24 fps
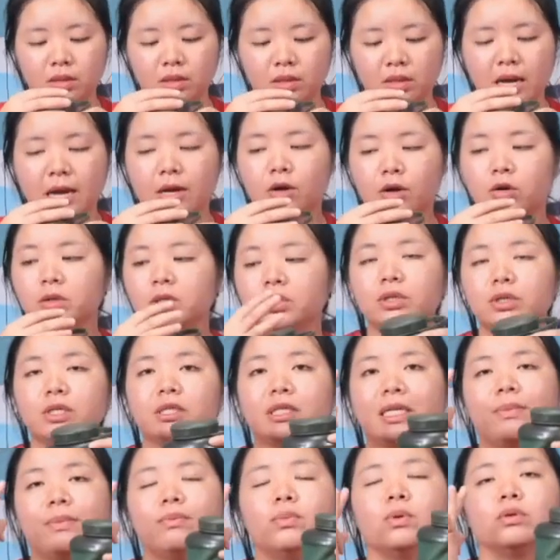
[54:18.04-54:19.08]
I got three
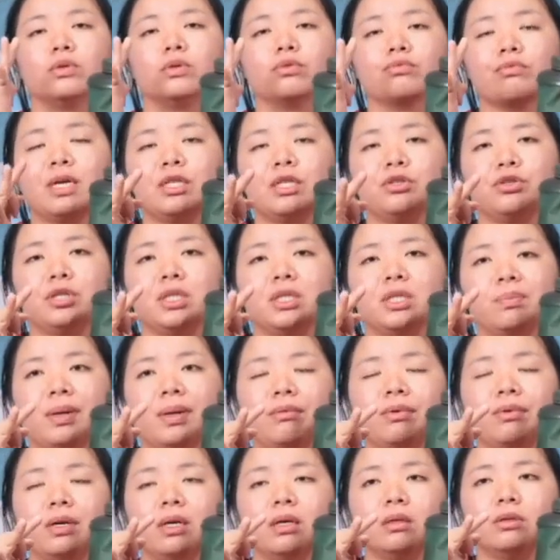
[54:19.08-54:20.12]
samples, one
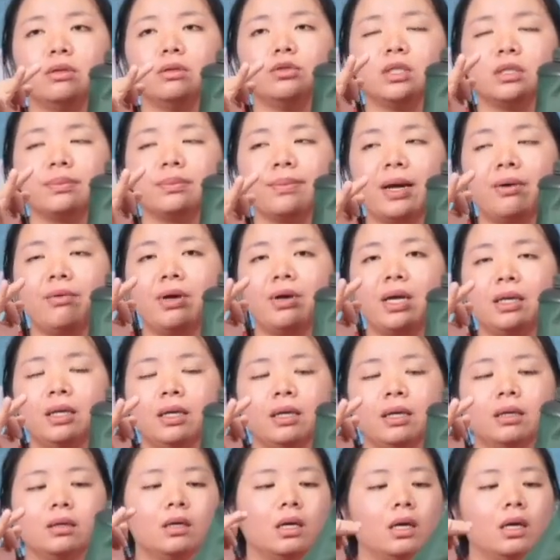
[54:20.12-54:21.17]
transparent, transparent
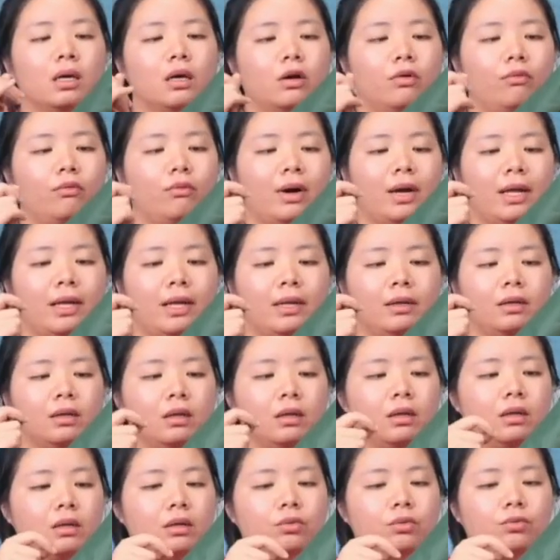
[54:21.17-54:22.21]
uh, one
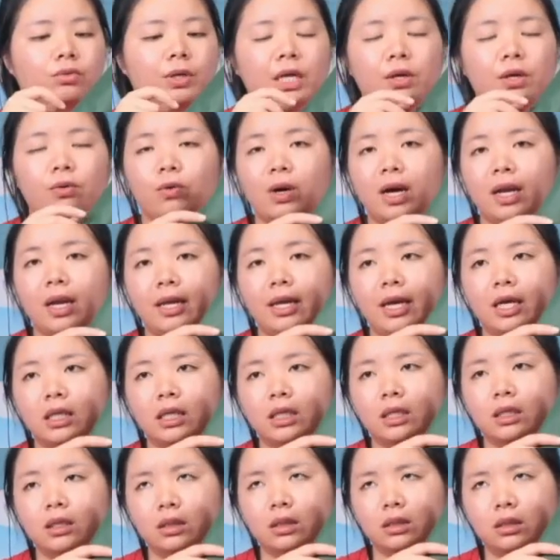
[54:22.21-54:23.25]
green one,
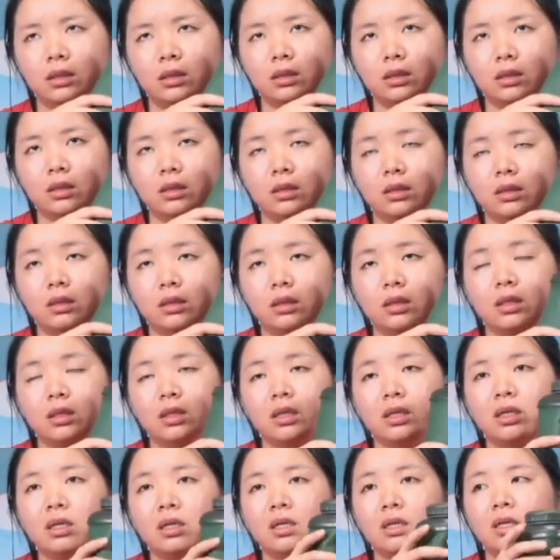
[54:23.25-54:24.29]
and uh,
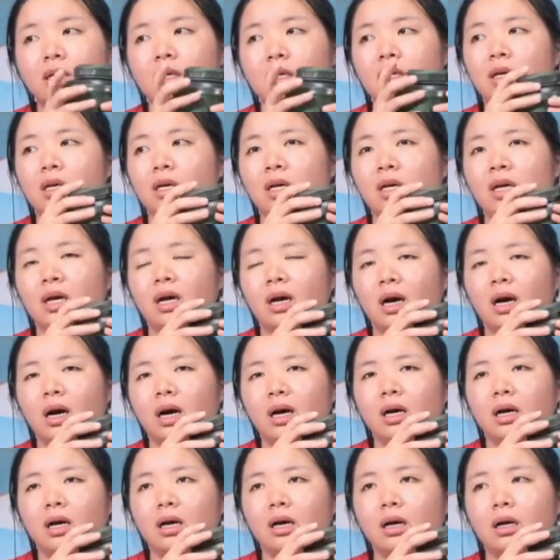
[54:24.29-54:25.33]

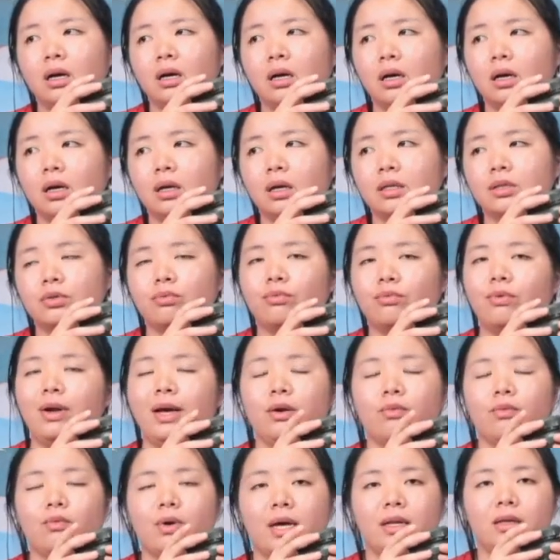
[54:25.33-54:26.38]
ah, it's a
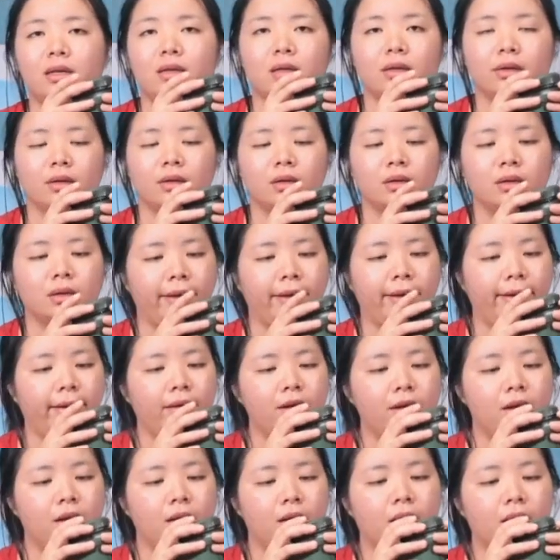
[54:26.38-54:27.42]
red one. Yeah,
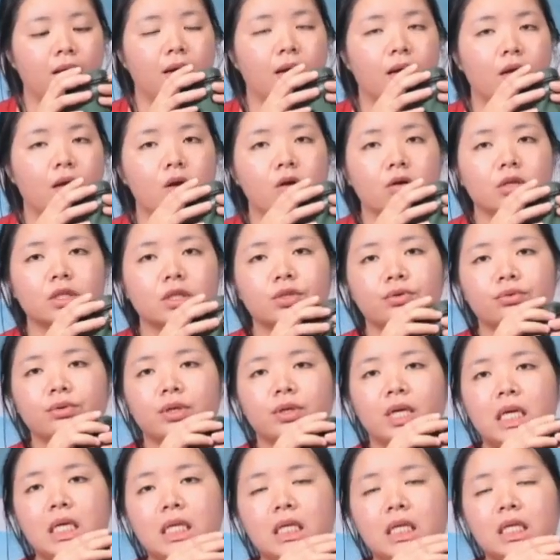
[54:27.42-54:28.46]
got
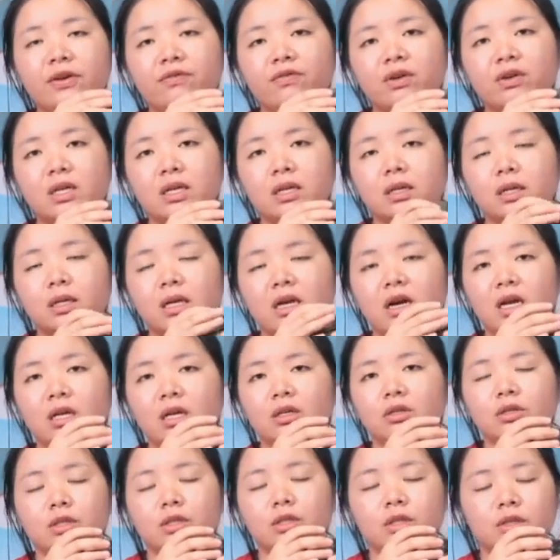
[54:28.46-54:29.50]
three different
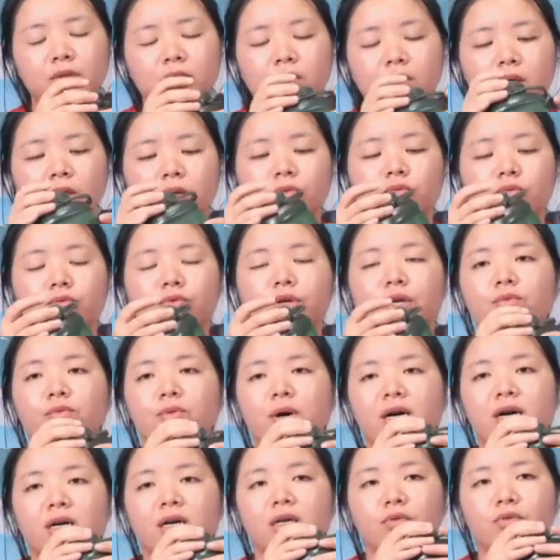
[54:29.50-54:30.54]
colors, a green
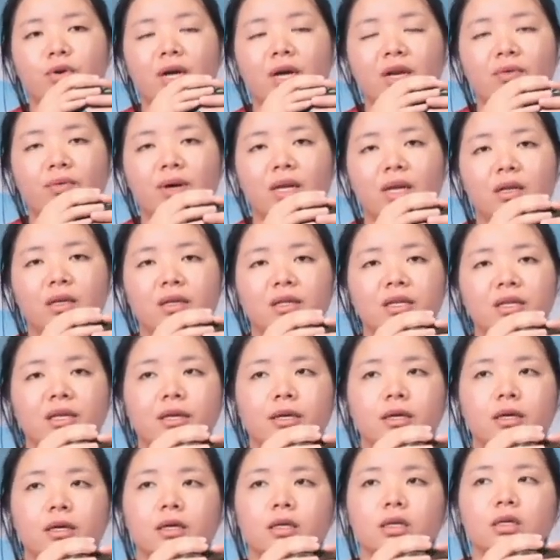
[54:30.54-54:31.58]
one, a red one, and
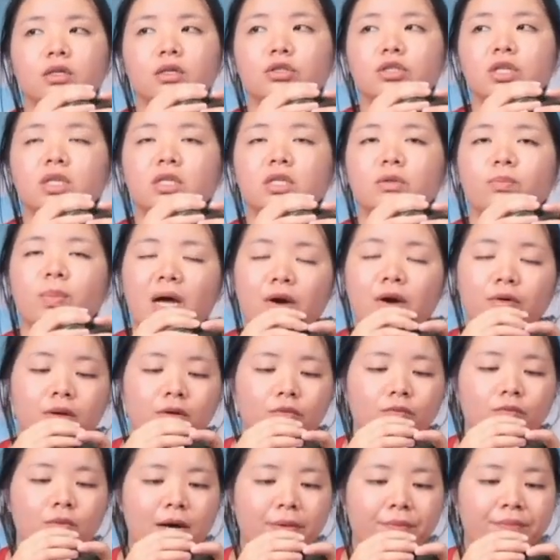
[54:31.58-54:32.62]
a uh,
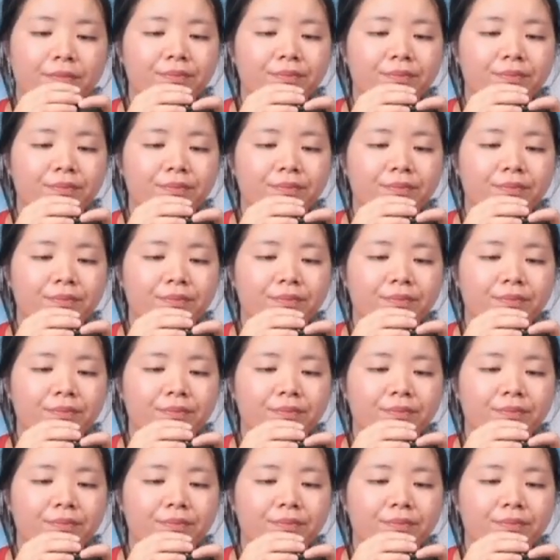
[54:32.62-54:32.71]
transparent one.